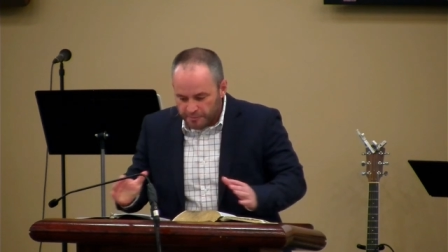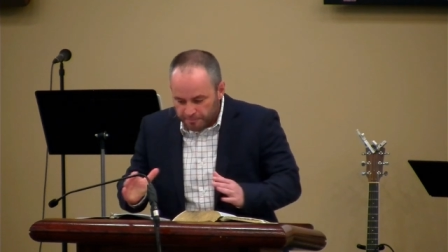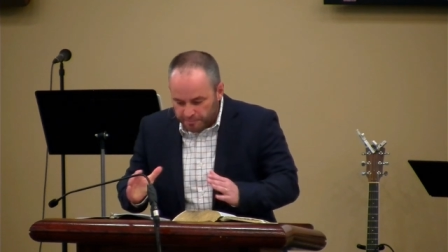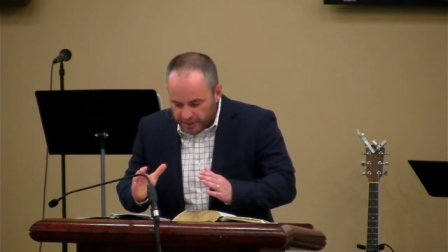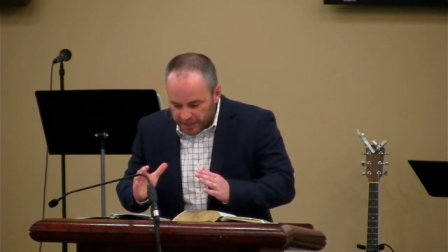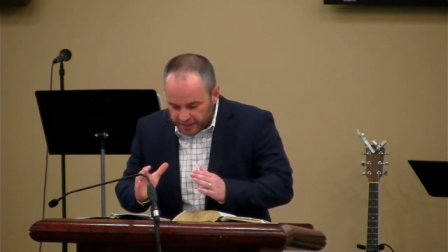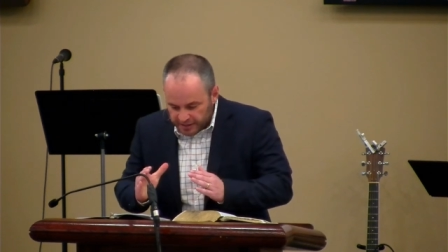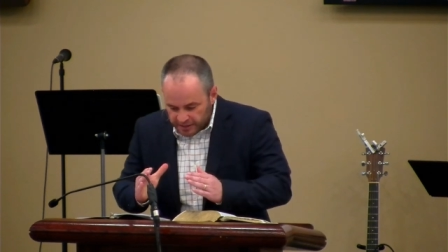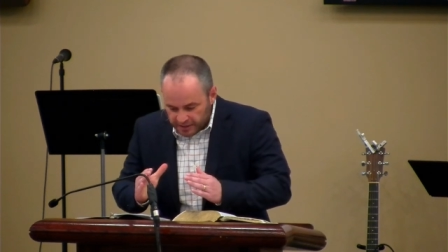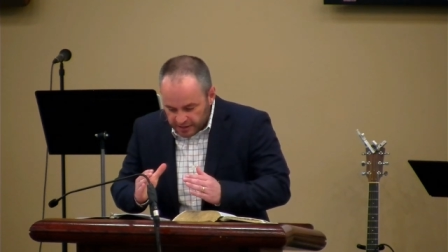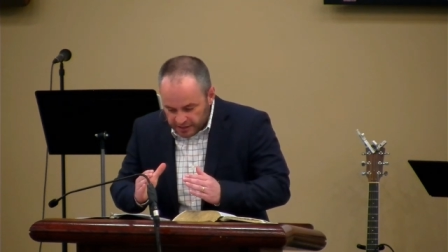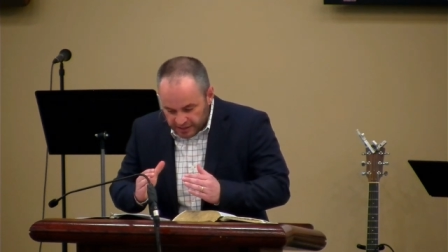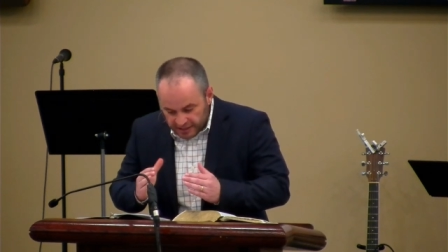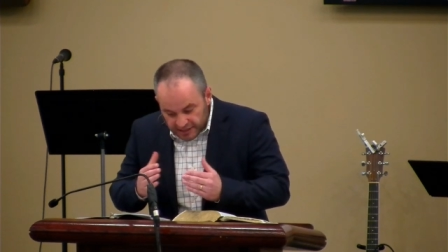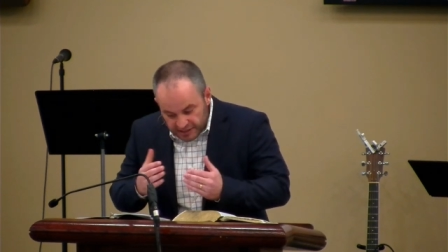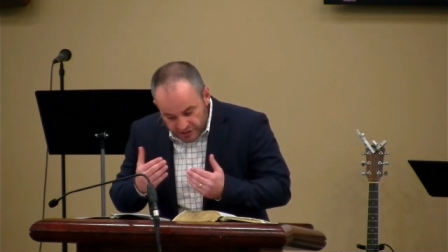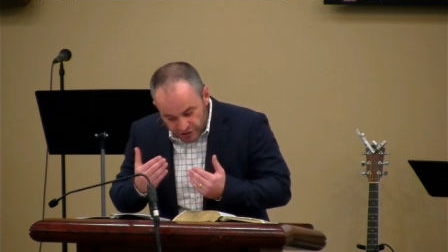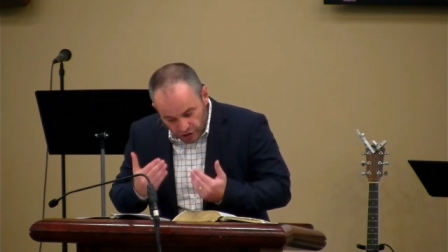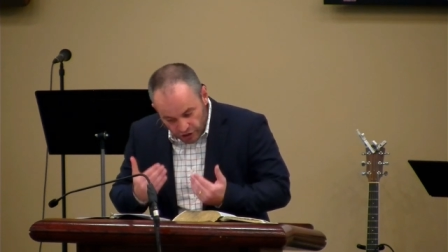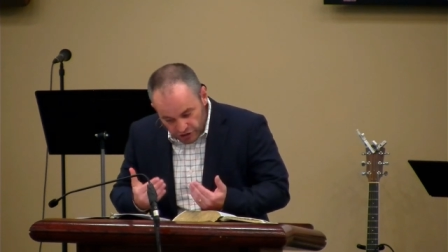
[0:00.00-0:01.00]
but
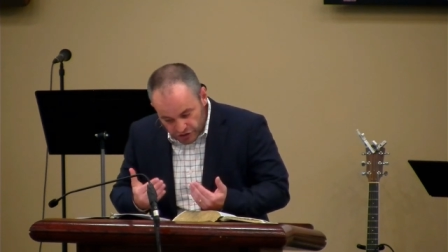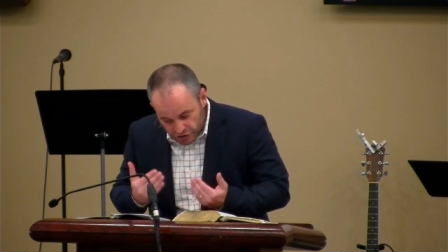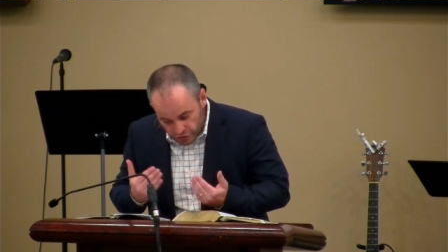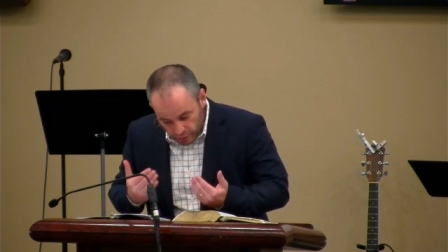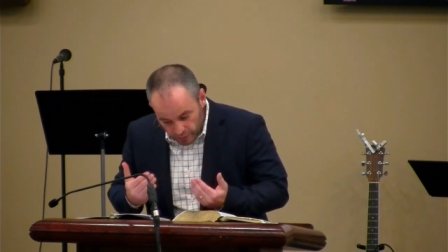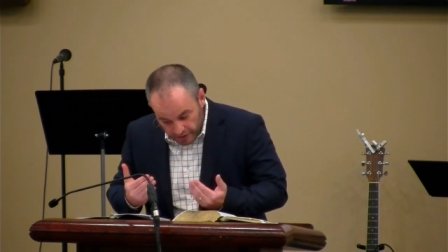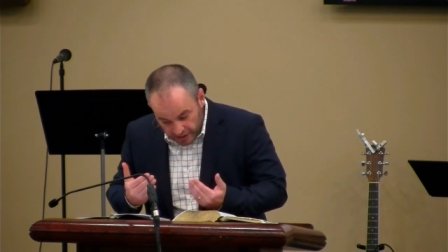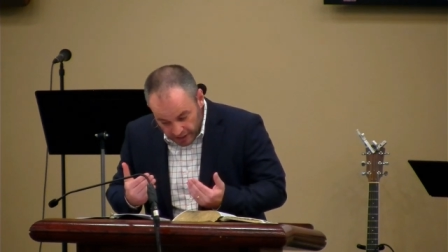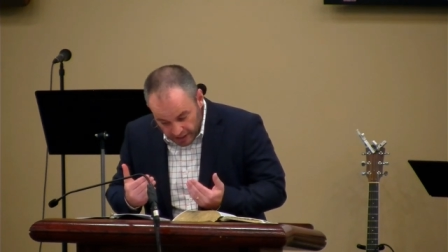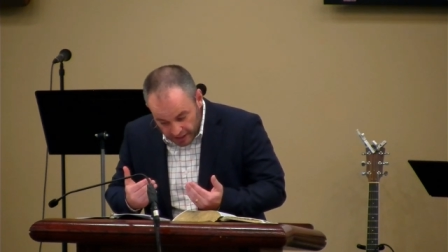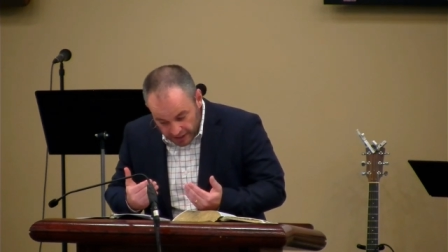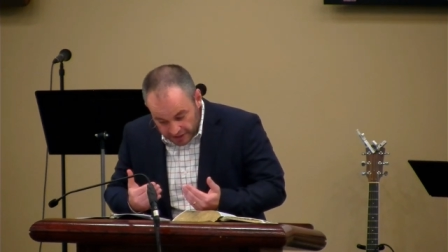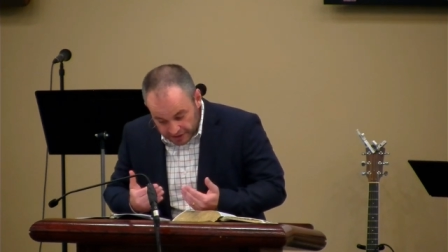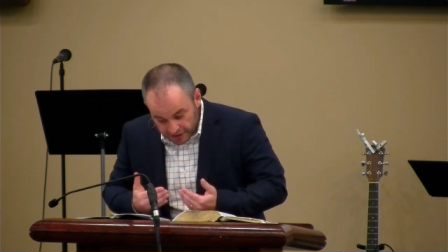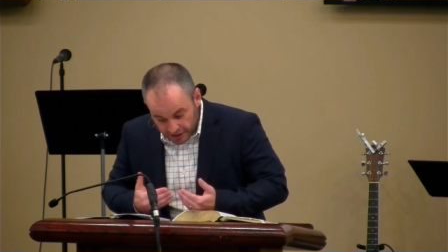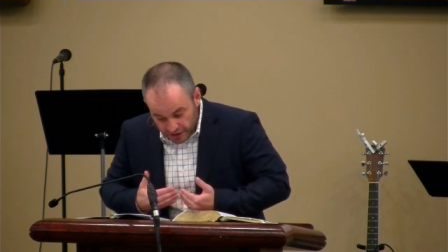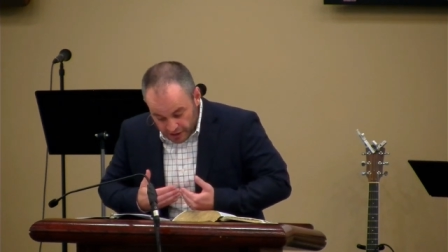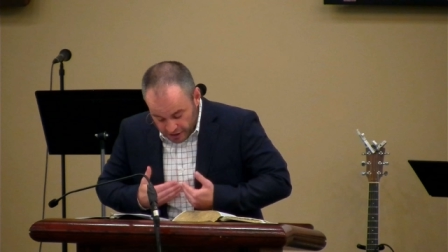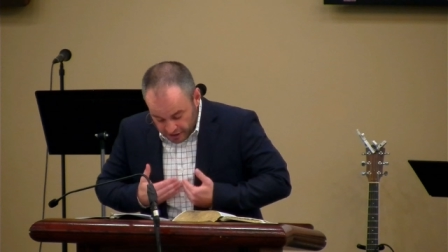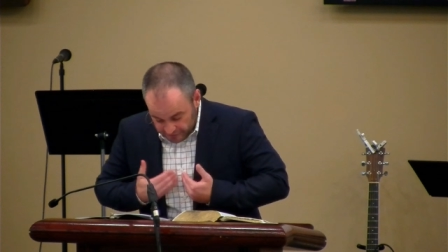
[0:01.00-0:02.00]
he is also a
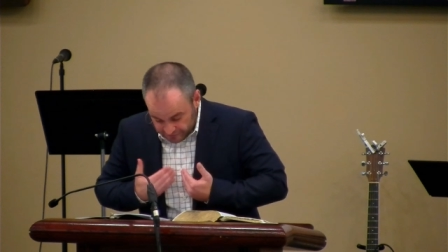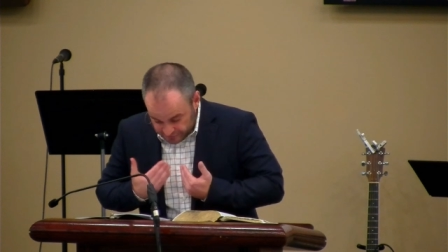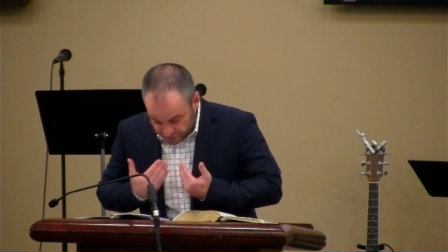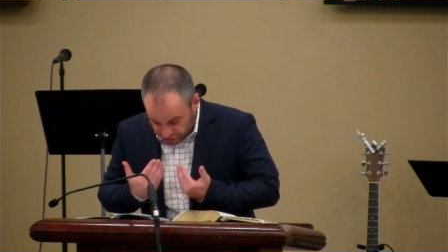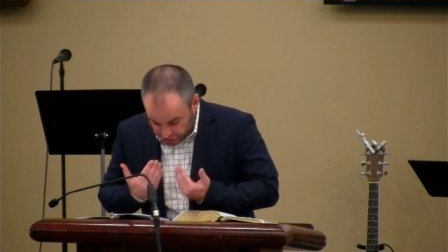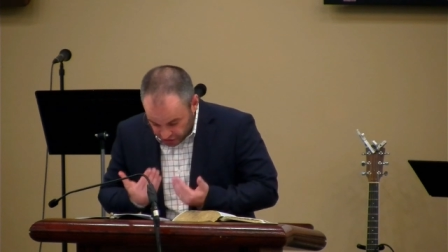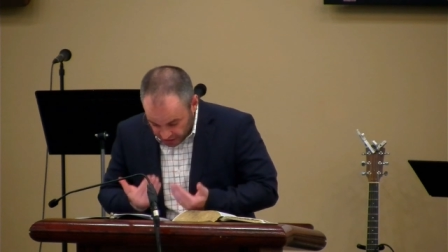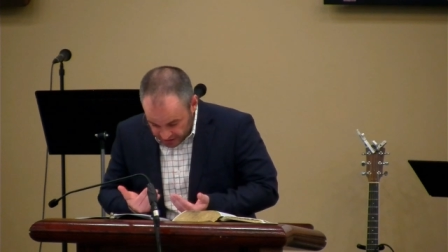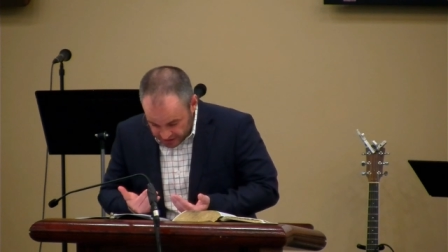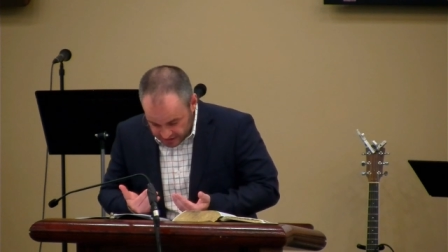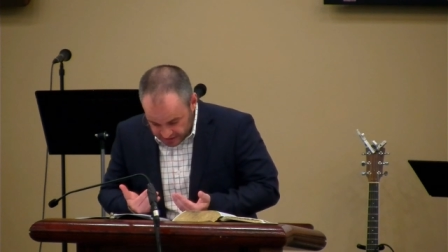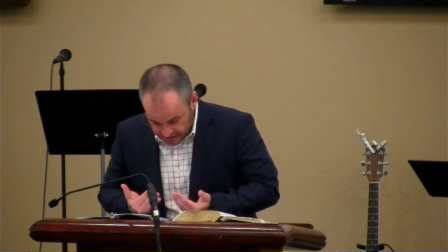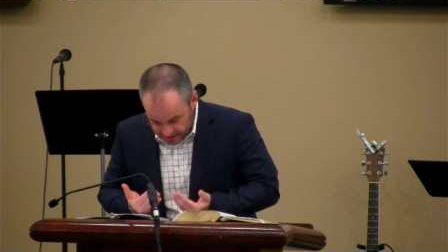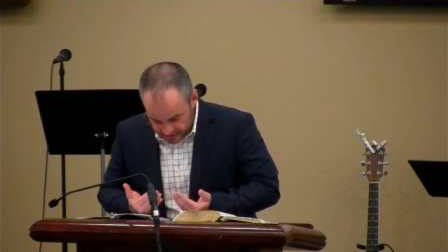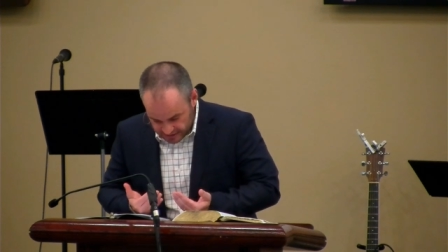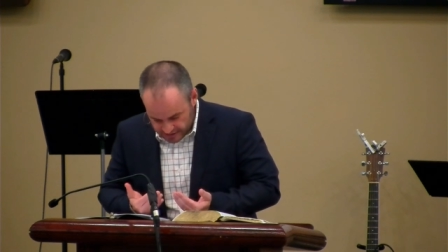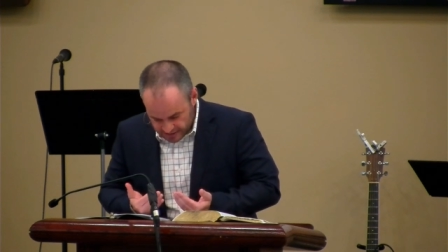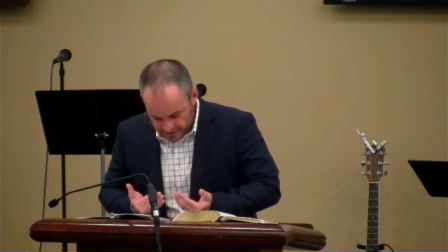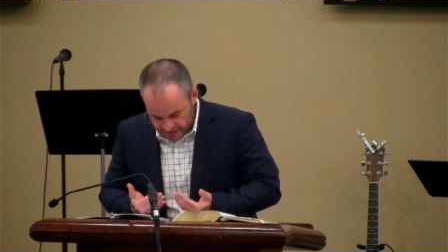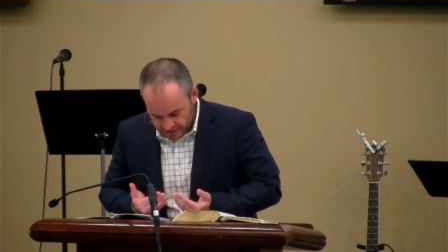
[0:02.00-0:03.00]
God of
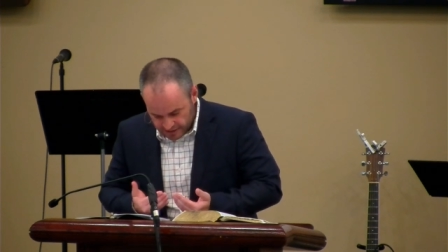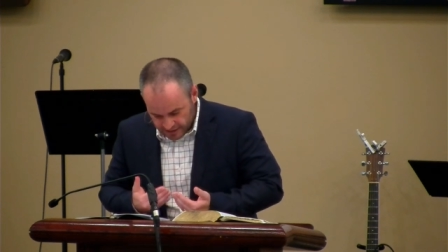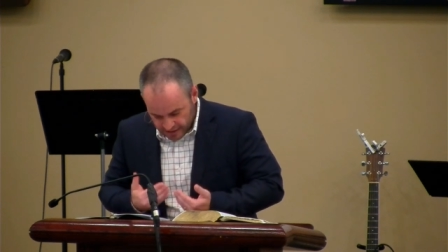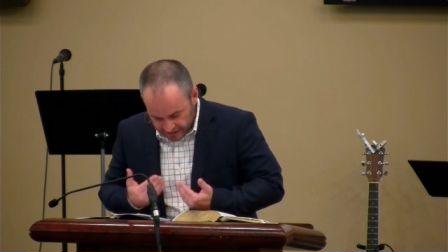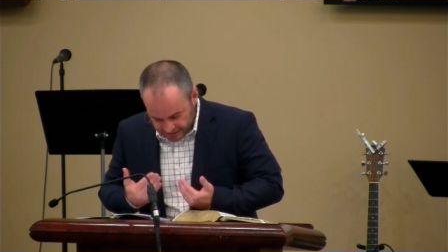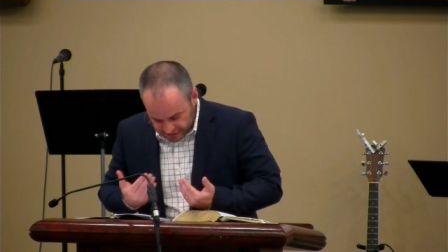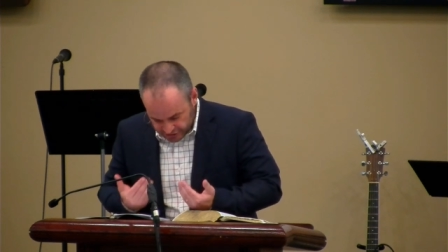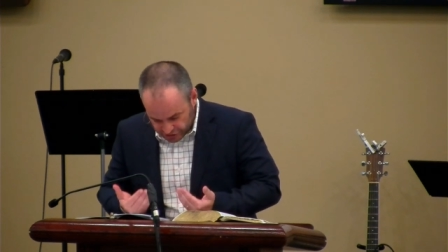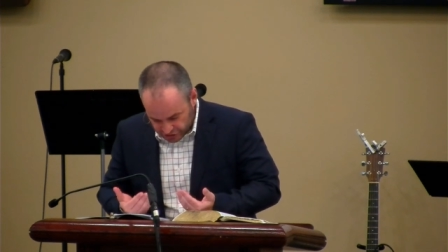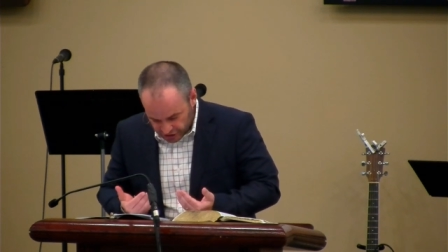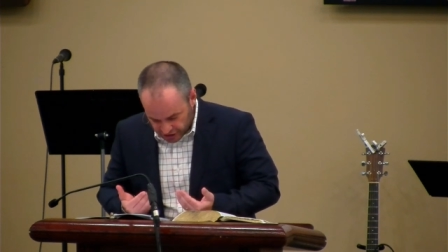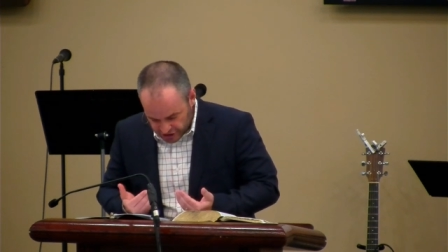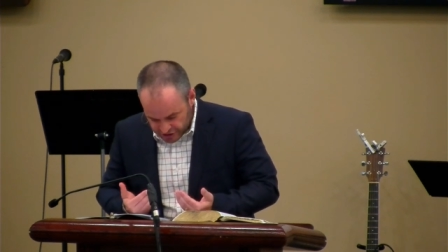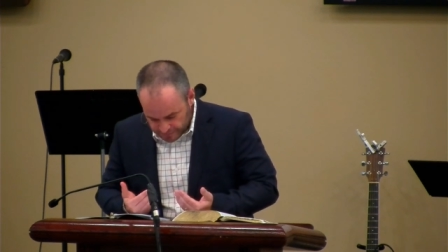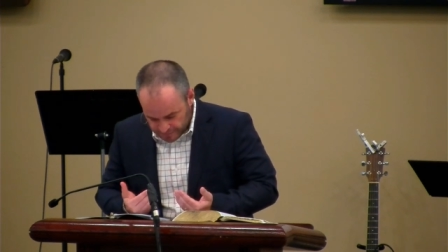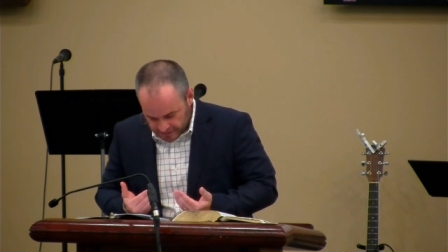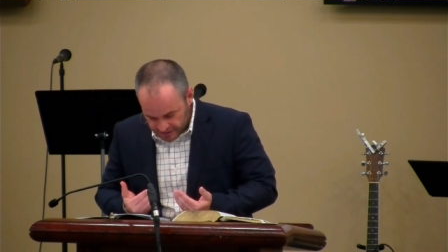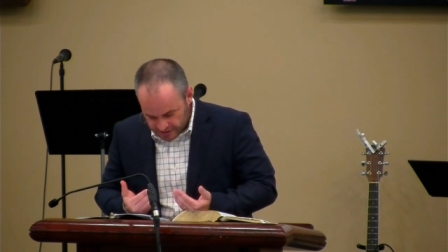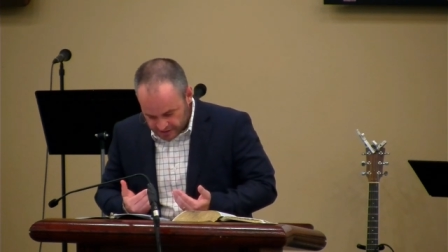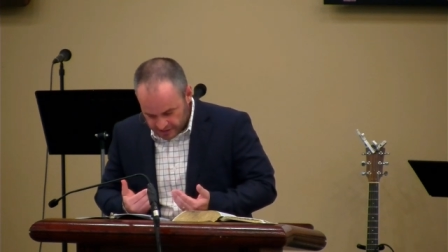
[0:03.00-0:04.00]
justice and
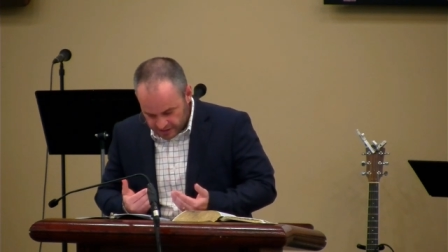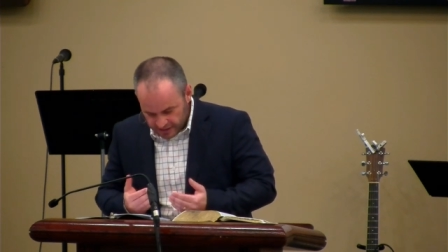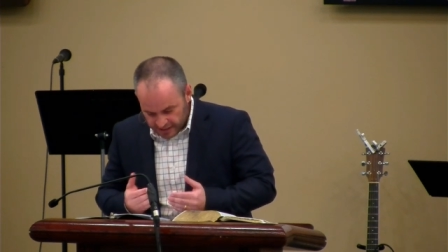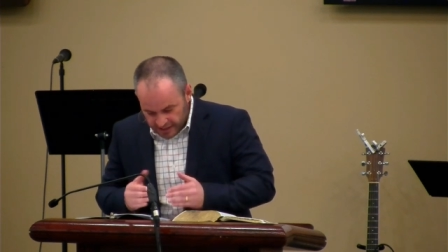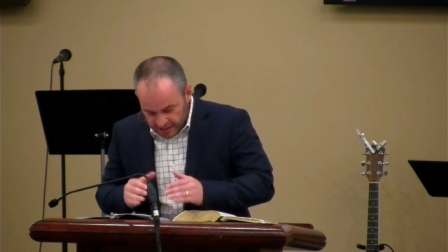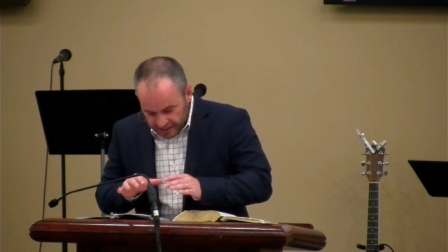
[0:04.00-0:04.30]
judgment.